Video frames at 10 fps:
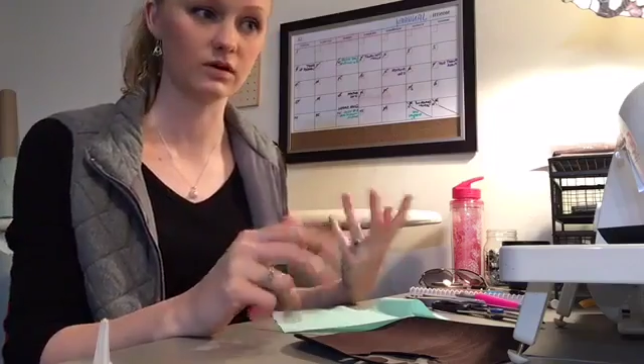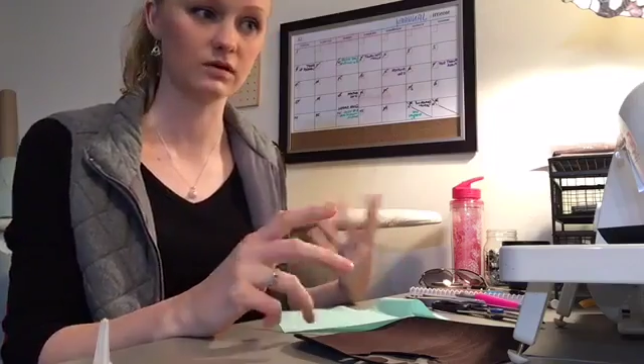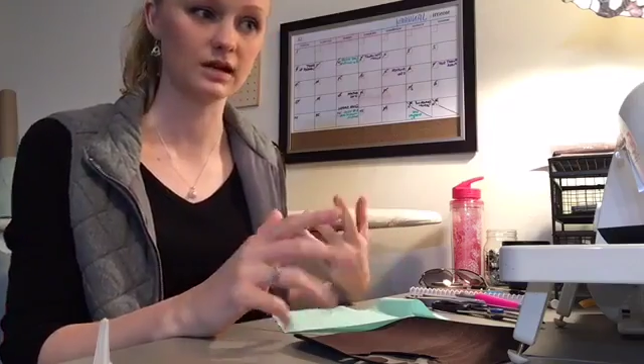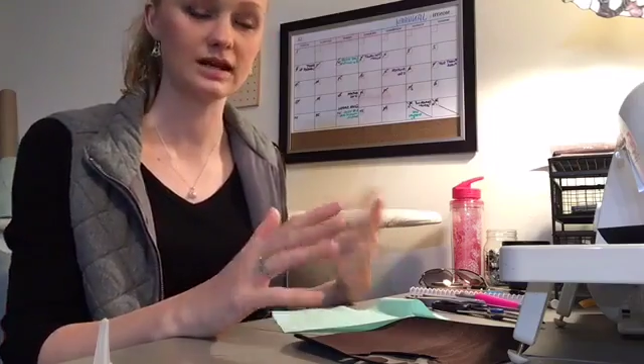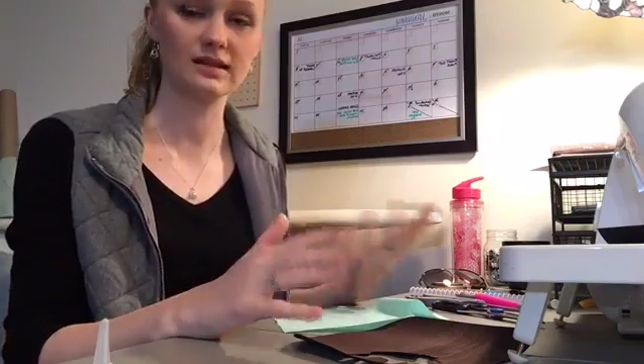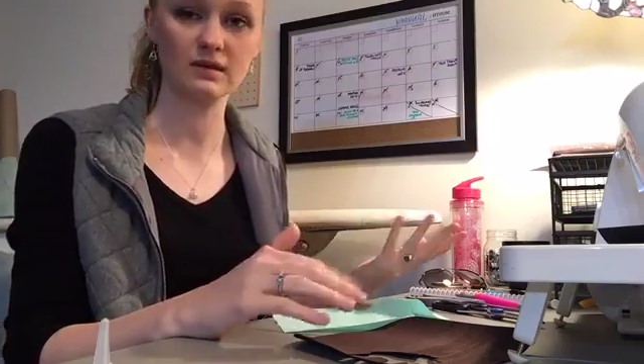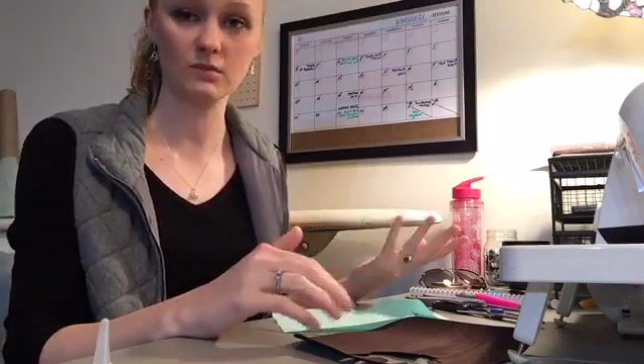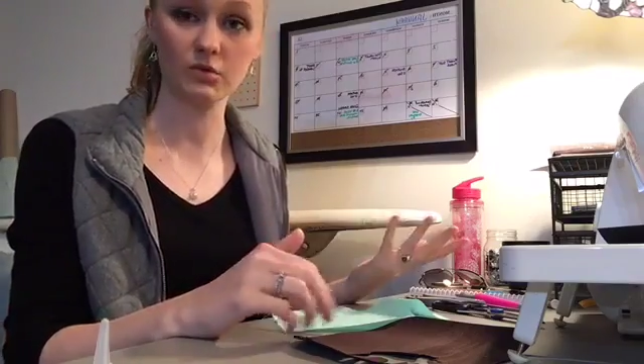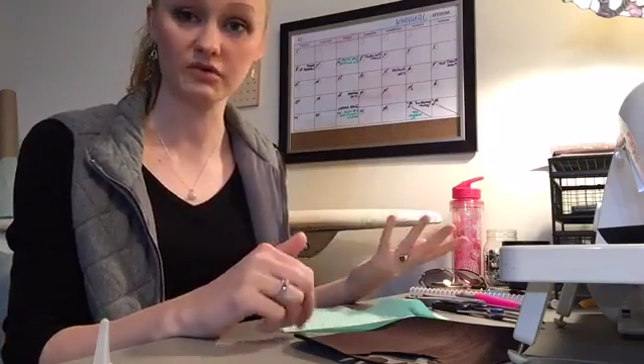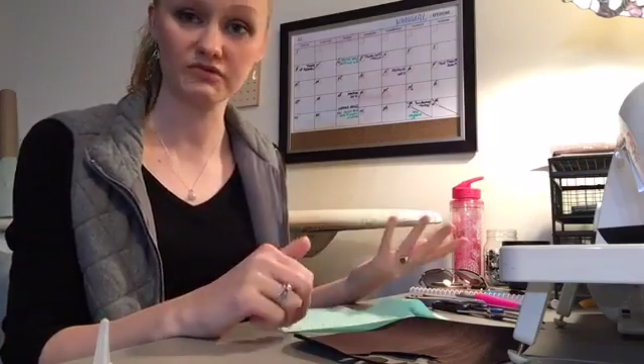anything
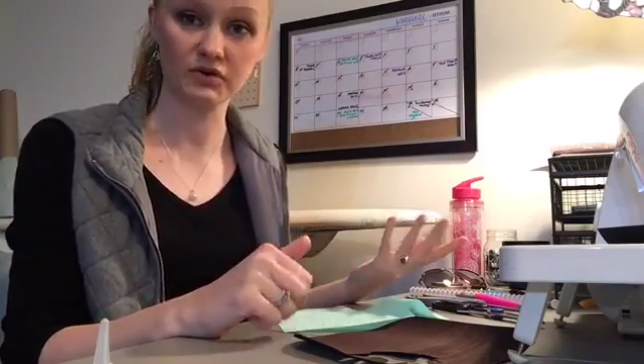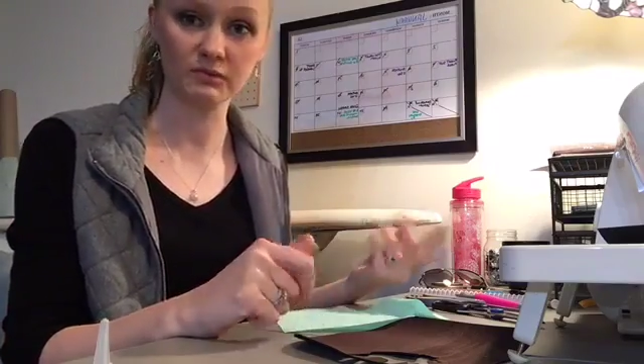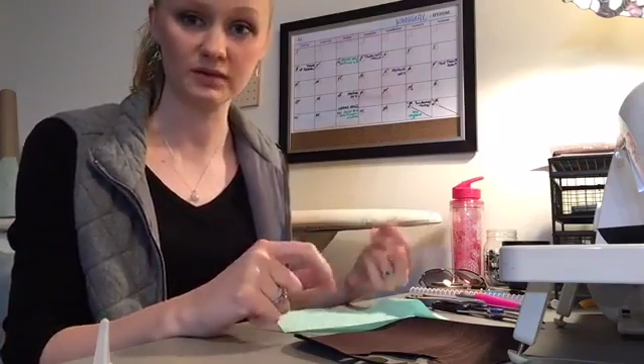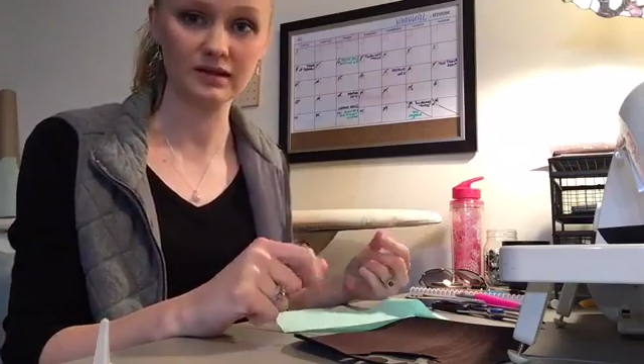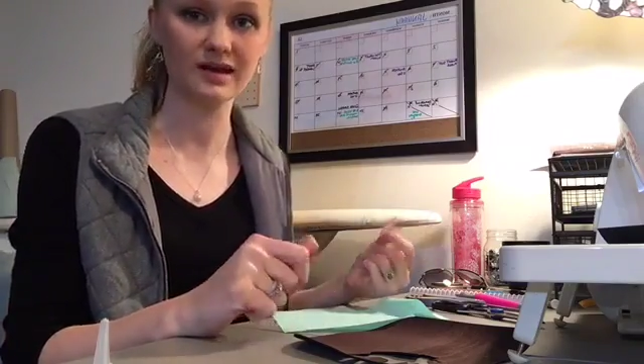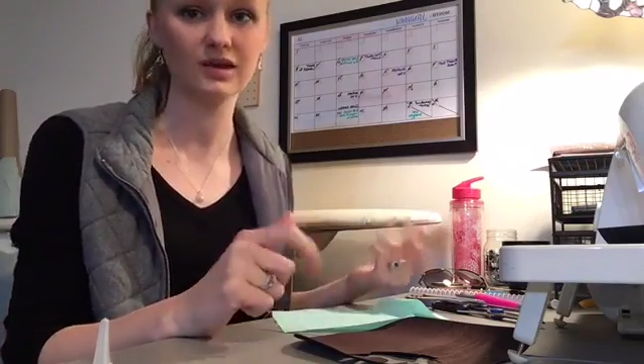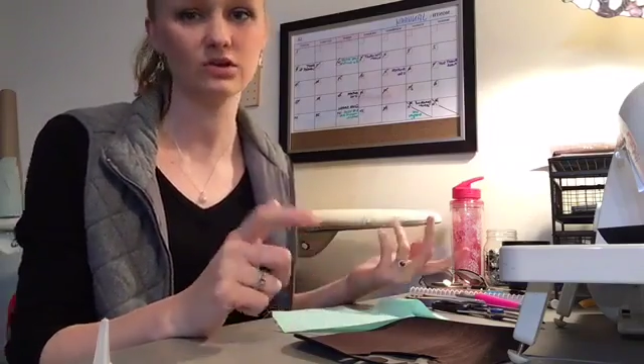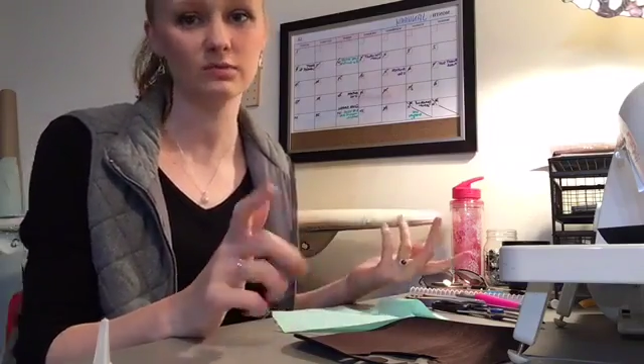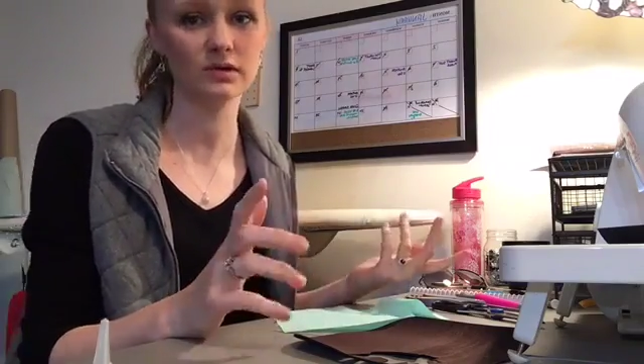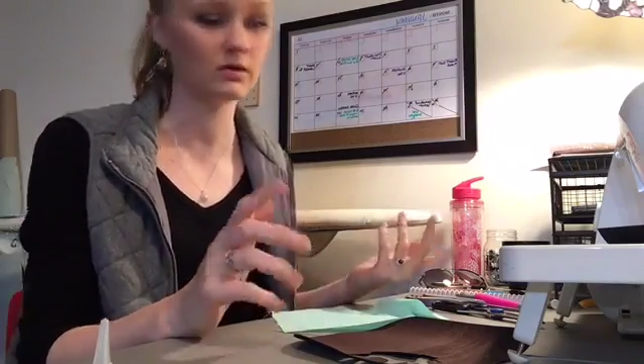more firm than that,
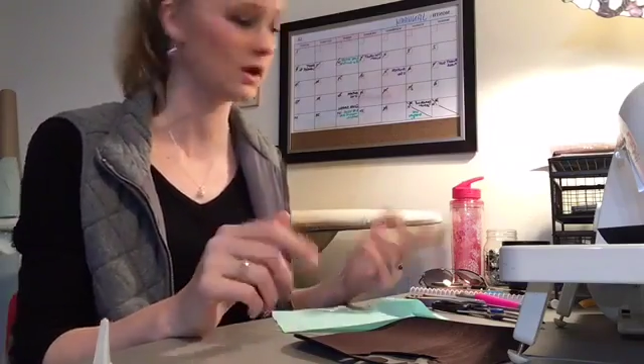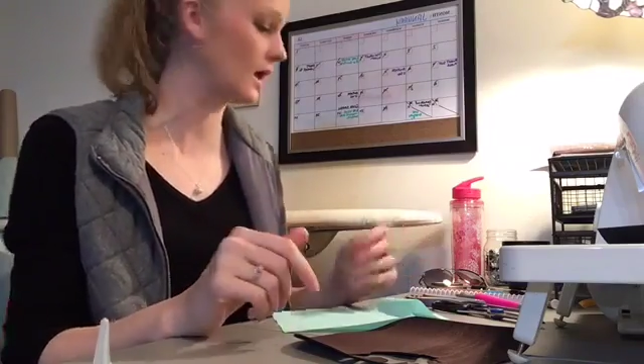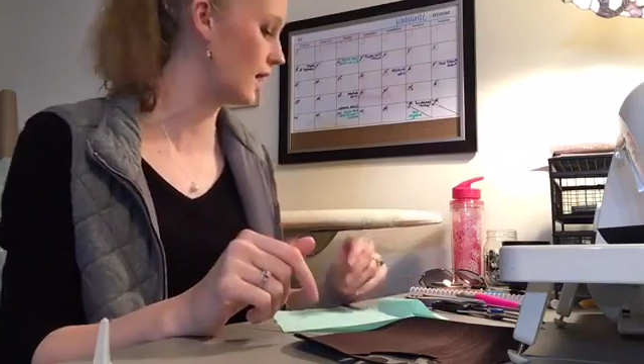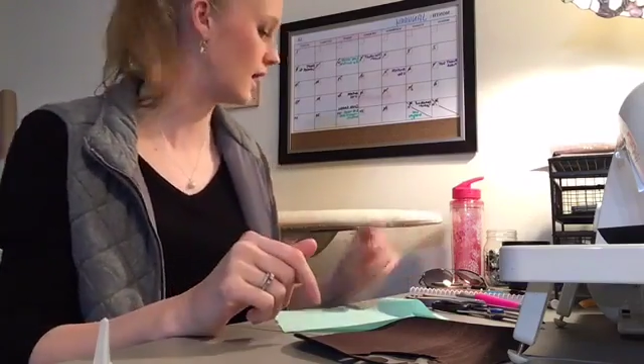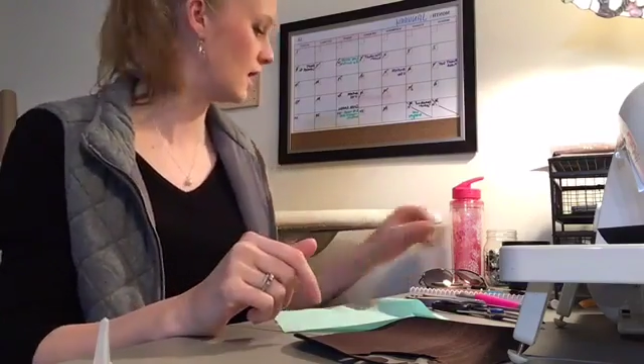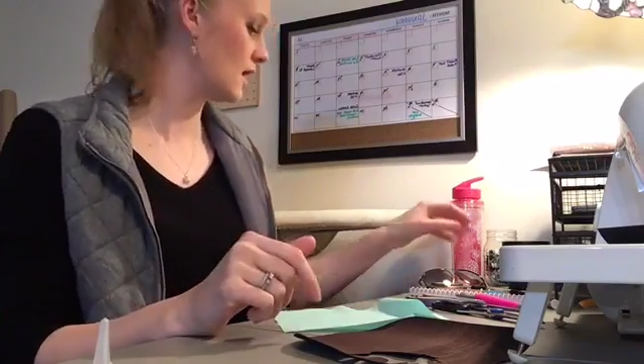you'll be okay.